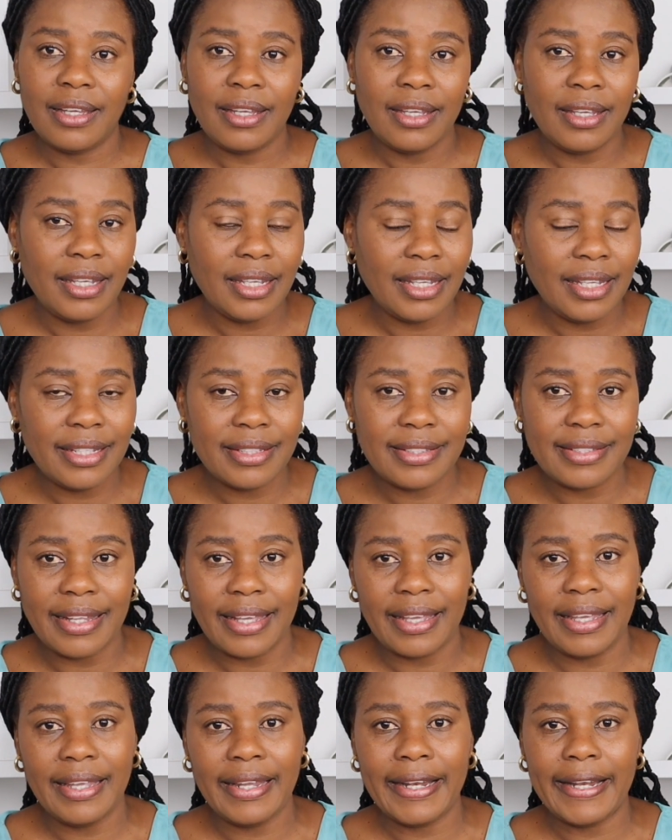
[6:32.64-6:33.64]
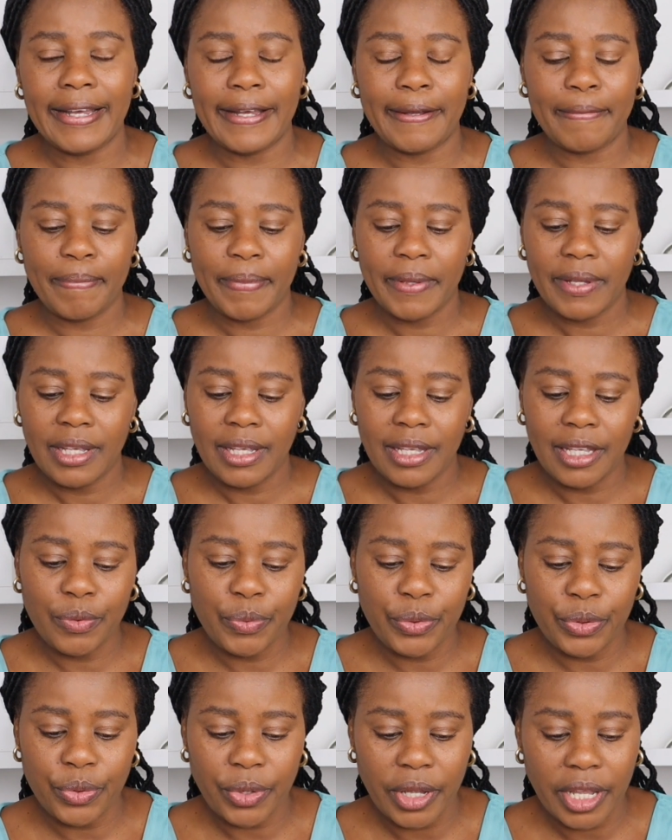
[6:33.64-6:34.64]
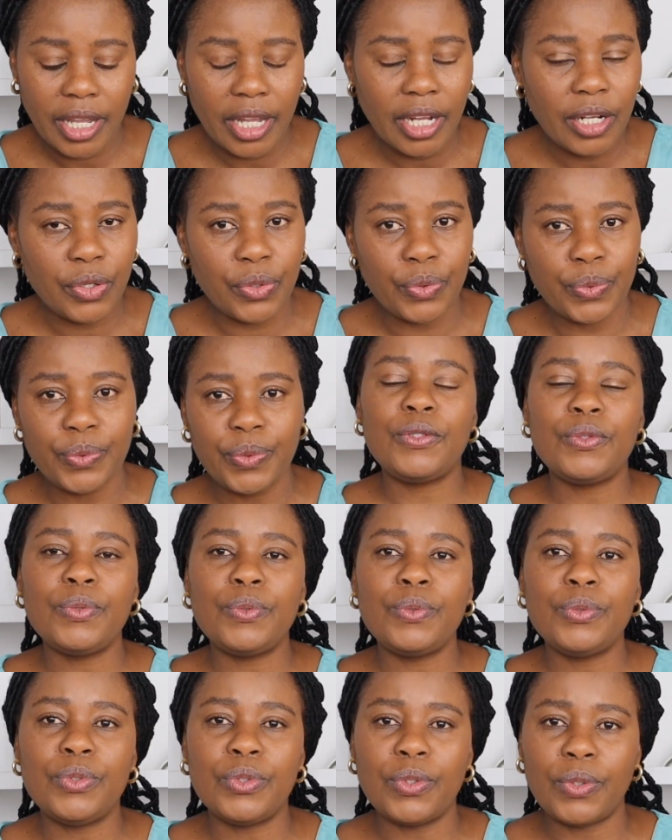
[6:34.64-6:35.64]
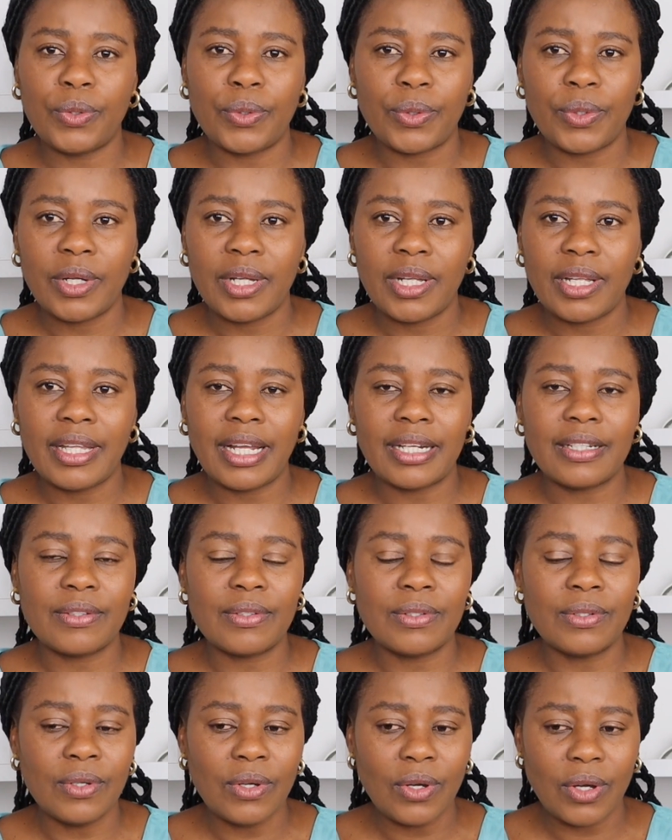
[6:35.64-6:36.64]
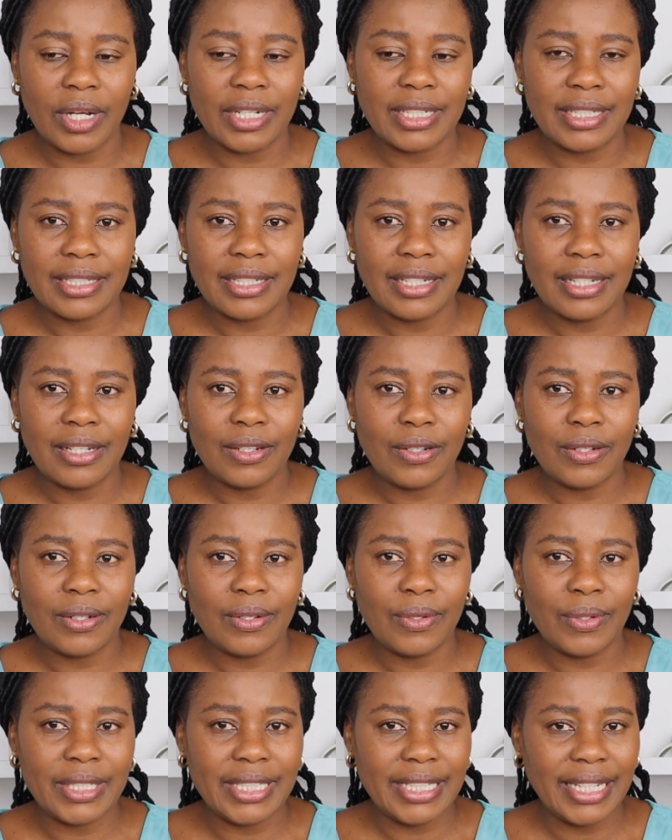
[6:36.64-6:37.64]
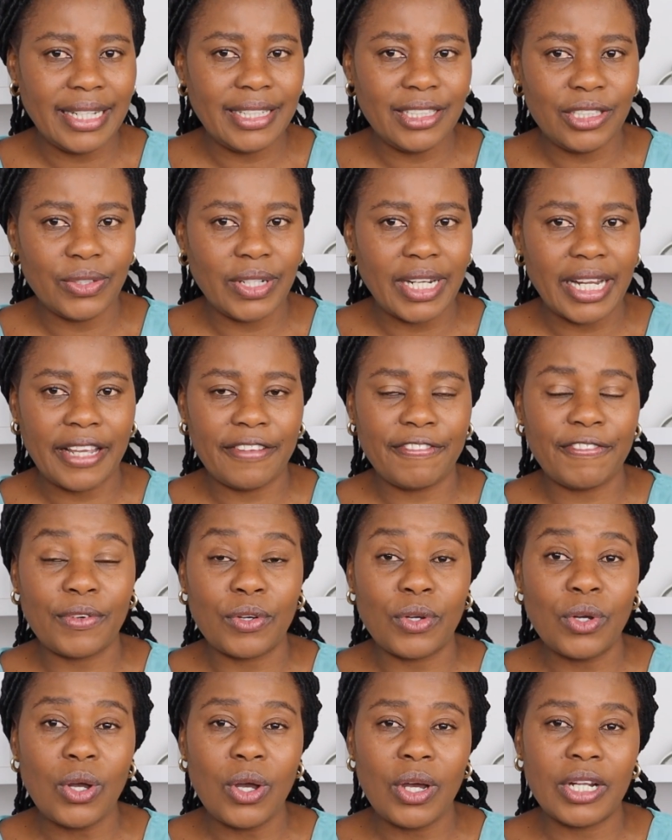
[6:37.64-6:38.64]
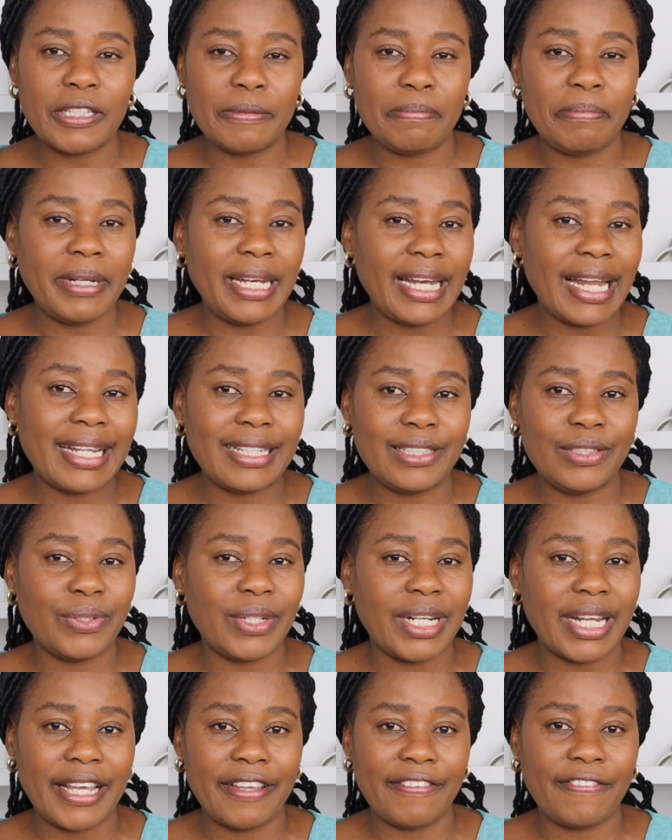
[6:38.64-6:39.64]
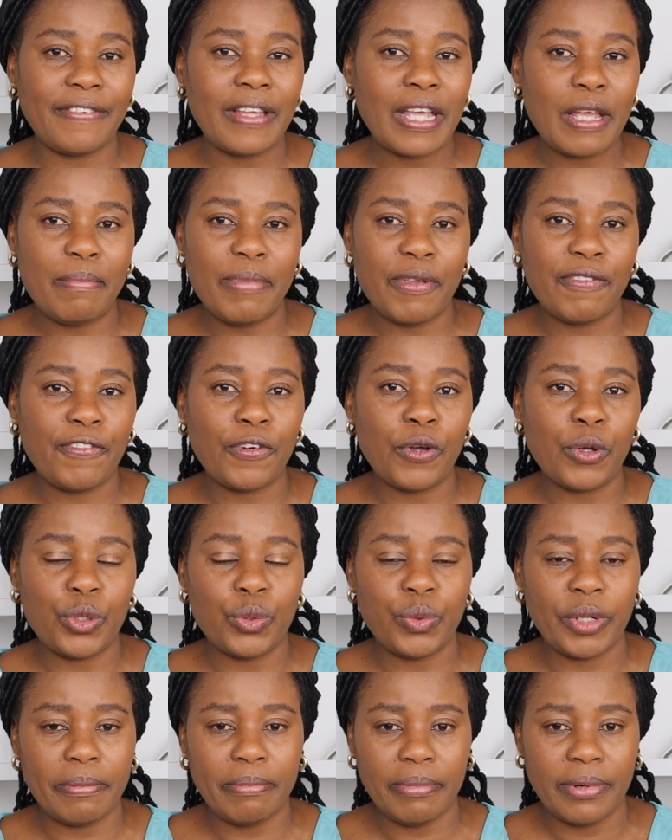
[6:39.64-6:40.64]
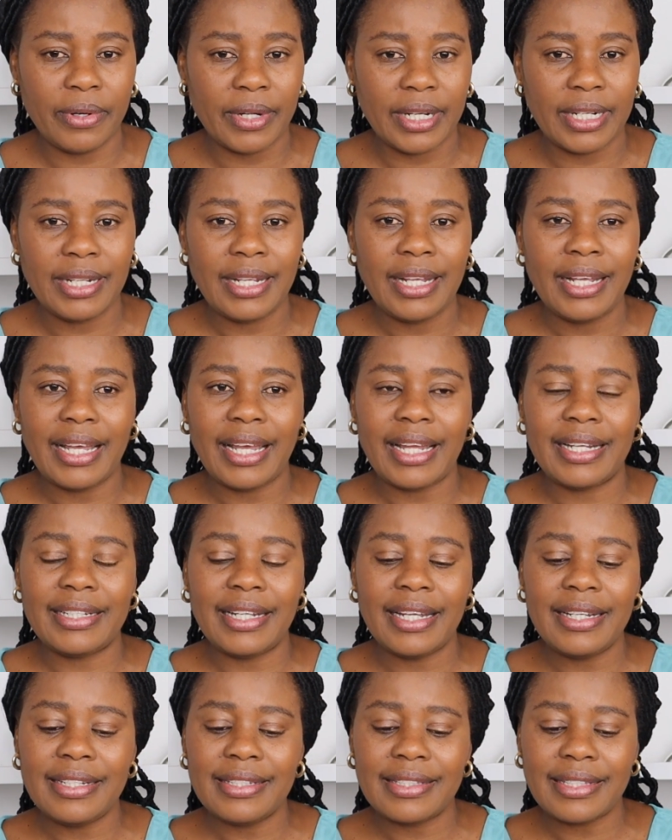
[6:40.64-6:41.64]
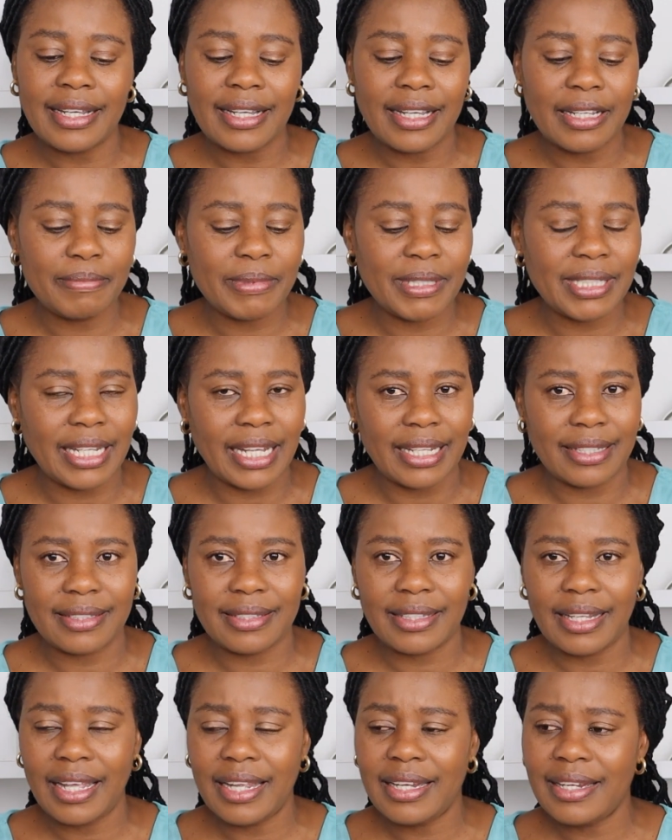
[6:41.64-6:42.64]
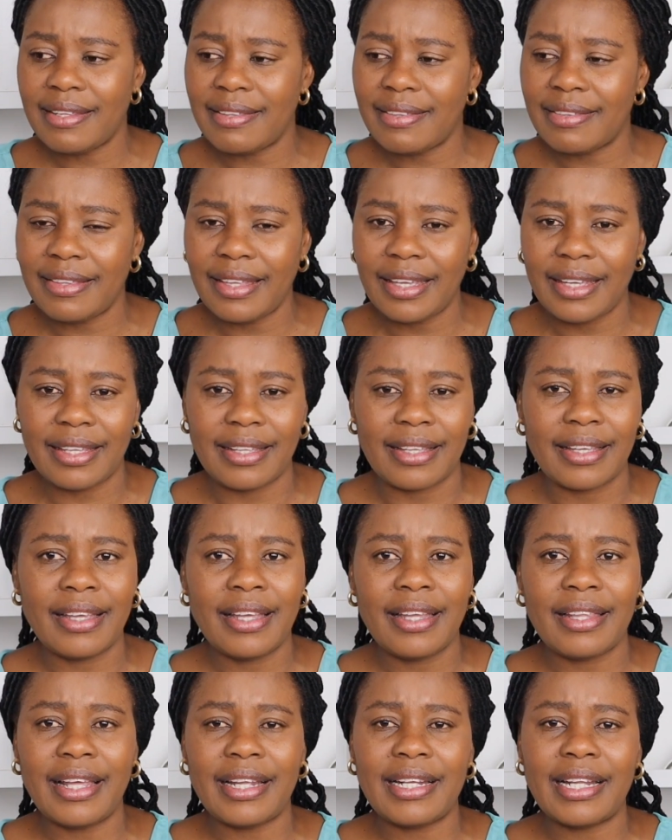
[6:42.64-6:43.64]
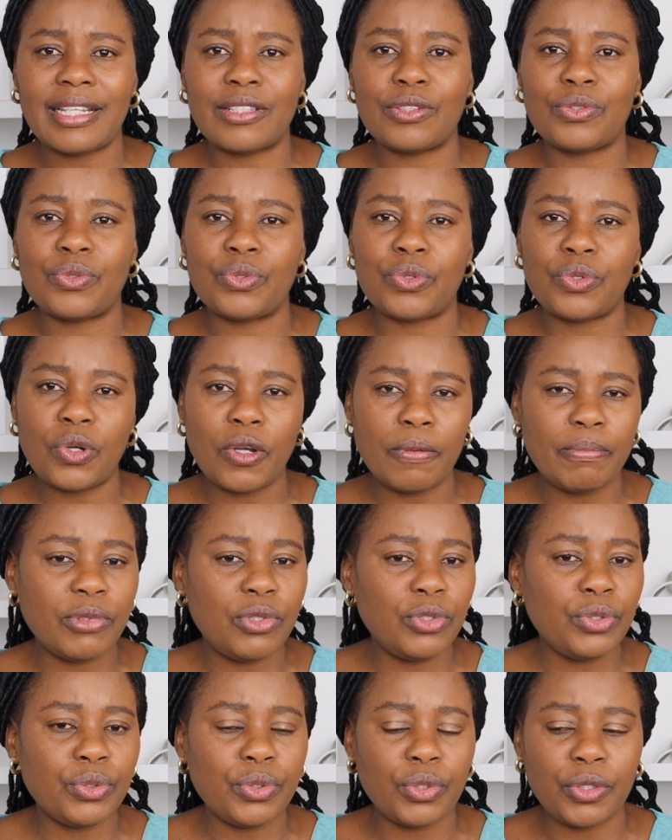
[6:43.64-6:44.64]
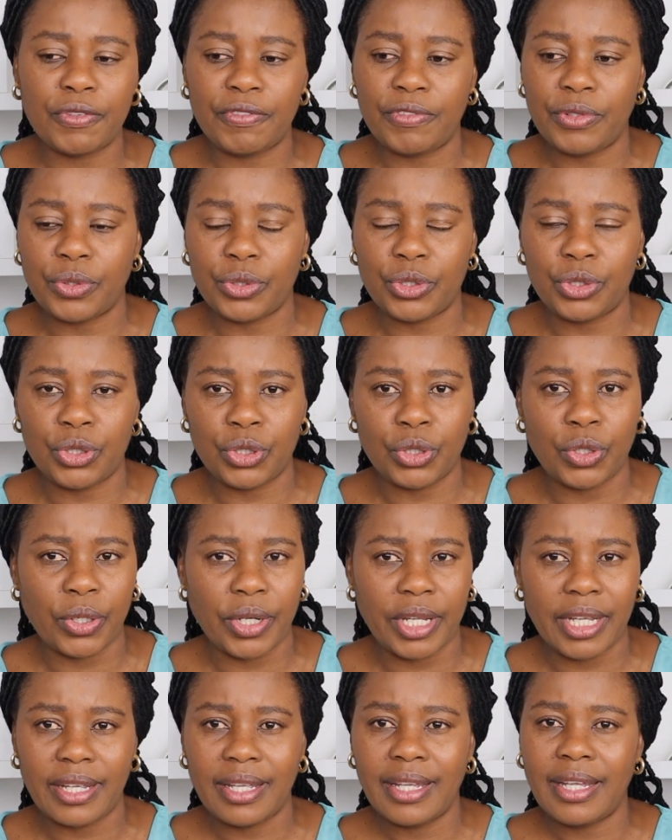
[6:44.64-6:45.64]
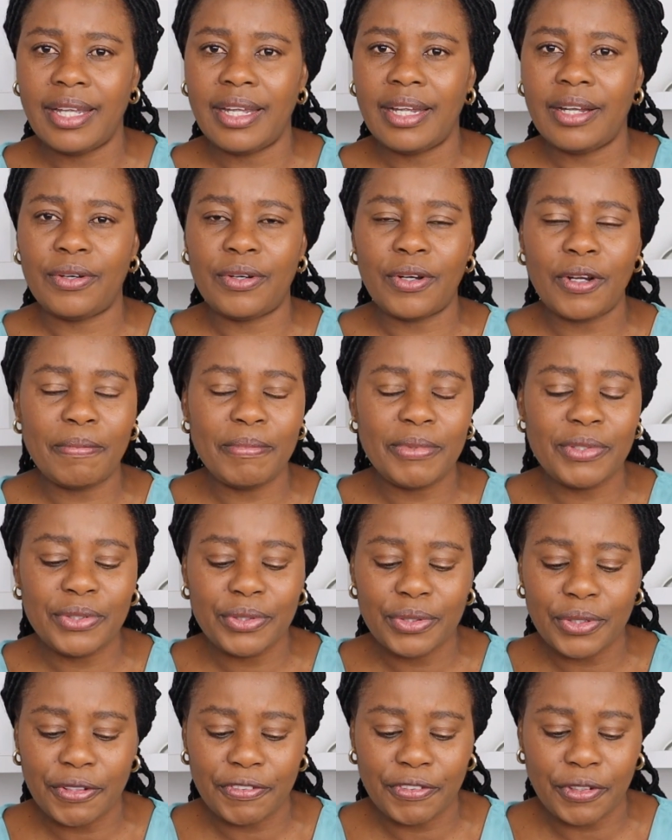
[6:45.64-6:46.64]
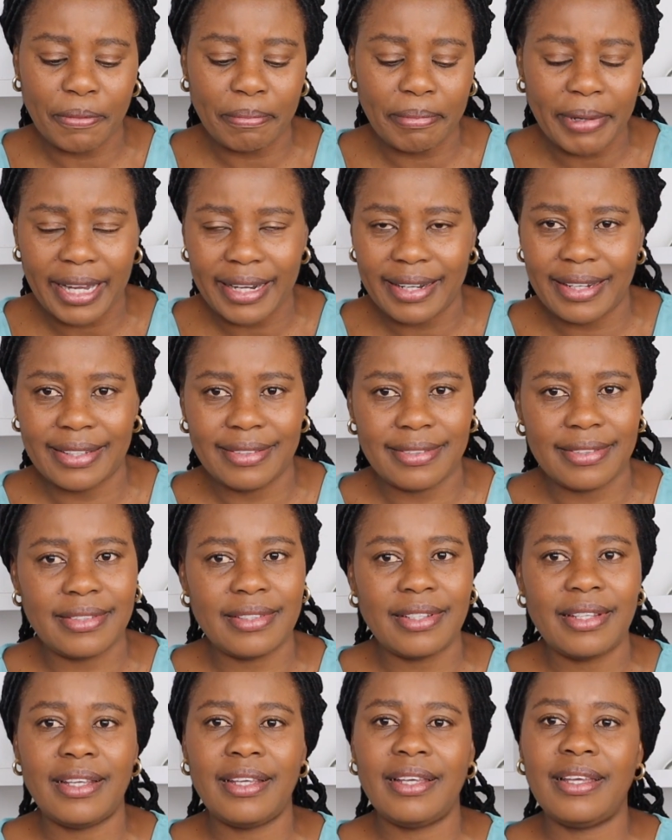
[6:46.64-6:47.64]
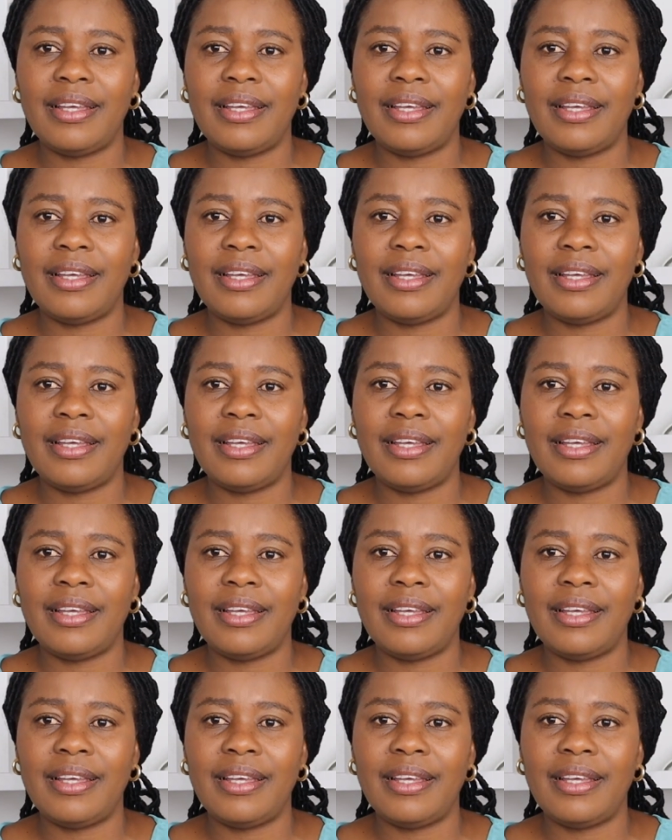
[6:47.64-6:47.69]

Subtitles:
He is the healer. He will heal you. You will know that God ordained your life. God planned your life before you were born. And any circumstance, anything that has robbed you of your joy, robbed you of your parents,